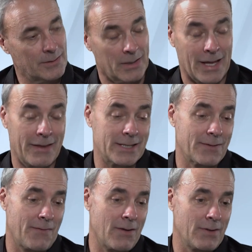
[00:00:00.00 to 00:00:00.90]
I think it's
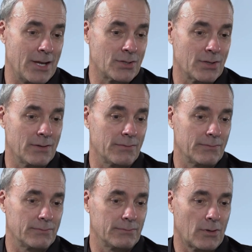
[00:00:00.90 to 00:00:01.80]
a foundation of
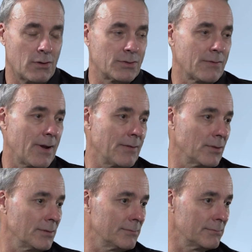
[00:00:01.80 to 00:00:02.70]
our survival.